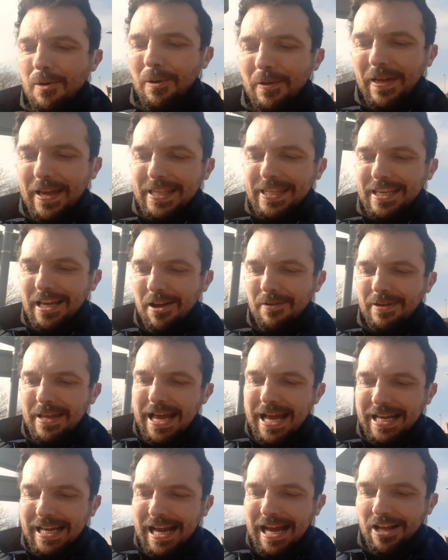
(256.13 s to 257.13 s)
Well, that is the only
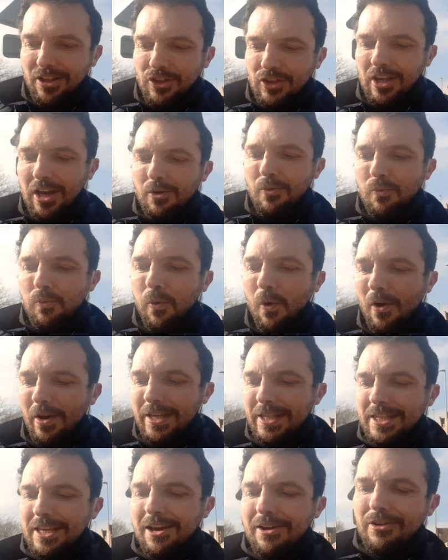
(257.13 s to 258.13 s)
air catch. So
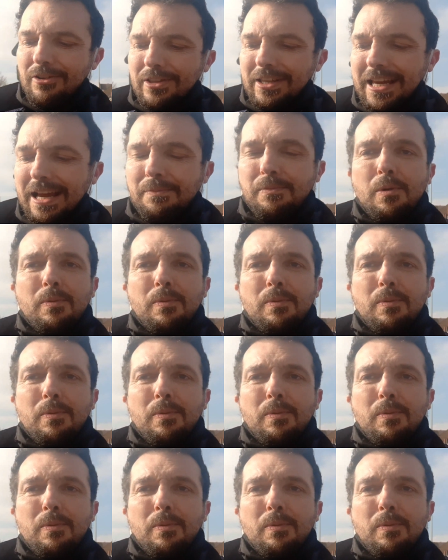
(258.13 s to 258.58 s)
what is going on in the game?